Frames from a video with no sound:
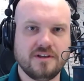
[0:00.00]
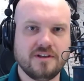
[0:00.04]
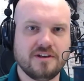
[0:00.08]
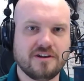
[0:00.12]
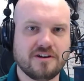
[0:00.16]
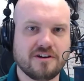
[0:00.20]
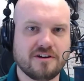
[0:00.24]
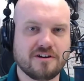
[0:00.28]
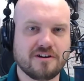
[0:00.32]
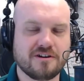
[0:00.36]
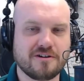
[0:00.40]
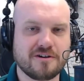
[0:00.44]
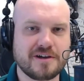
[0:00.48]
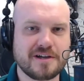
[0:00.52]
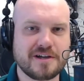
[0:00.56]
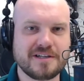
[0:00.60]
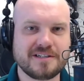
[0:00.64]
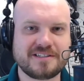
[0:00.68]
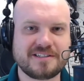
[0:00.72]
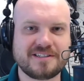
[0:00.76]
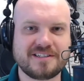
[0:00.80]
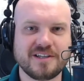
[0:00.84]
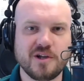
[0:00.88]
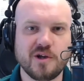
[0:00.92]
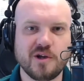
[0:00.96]
All
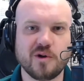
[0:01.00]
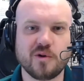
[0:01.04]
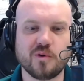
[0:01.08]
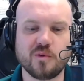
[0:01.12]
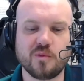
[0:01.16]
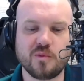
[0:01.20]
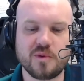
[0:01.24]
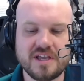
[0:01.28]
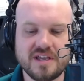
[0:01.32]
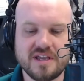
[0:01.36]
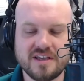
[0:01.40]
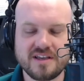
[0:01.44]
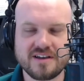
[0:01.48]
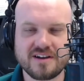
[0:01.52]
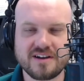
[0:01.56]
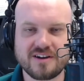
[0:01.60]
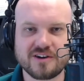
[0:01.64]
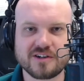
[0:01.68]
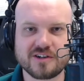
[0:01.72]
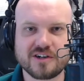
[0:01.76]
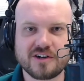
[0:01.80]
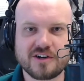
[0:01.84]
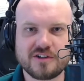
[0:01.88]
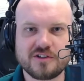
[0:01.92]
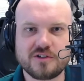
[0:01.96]
right, we are going to